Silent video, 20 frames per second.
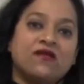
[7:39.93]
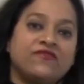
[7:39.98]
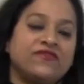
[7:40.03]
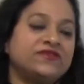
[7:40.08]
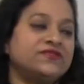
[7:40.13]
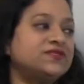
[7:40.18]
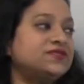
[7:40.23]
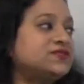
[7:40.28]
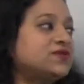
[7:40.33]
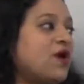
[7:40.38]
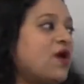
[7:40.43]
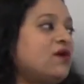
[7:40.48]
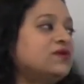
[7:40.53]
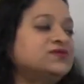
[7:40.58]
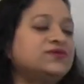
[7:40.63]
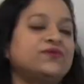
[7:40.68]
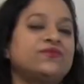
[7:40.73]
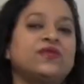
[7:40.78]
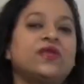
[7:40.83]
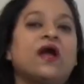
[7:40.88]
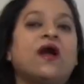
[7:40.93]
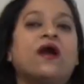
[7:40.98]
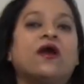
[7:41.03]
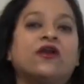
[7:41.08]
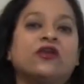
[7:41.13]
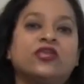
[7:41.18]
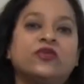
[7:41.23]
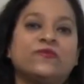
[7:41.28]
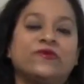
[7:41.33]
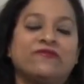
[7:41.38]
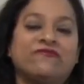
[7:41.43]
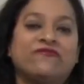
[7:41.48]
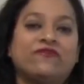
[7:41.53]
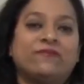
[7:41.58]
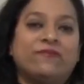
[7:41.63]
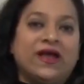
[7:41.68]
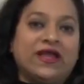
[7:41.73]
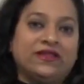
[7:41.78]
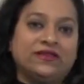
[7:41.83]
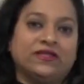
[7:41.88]
This is also the argument for
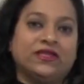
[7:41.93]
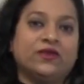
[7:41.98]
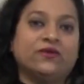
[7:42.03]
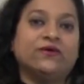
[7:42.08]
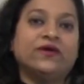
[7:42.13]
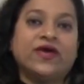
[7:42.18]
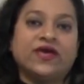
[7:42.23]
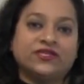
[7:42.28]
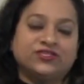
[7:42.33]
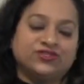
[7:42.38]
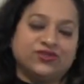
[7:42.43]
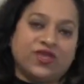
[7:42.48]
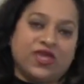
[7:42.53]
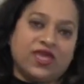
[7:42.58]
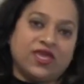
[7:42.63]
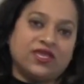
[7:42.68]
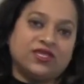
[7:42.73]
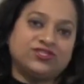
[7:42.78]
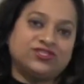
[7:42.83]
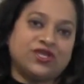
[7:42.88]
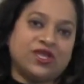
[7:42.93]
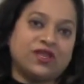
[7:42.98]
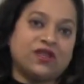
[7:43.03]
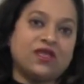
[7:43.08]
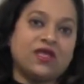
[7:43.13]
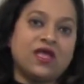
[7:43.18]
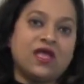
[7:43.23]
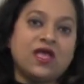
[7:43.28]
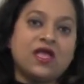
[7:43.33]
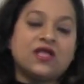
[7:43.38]
bilingual education.